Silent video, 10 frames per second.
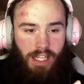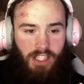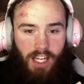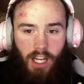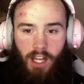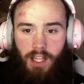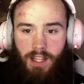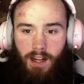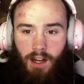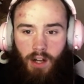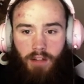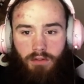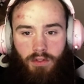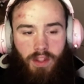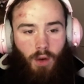It's like they're
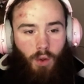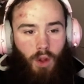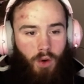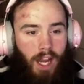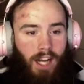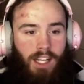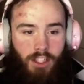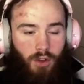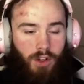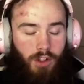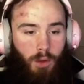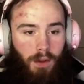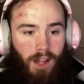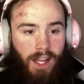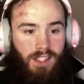locating to a new
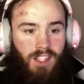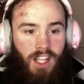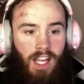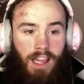place.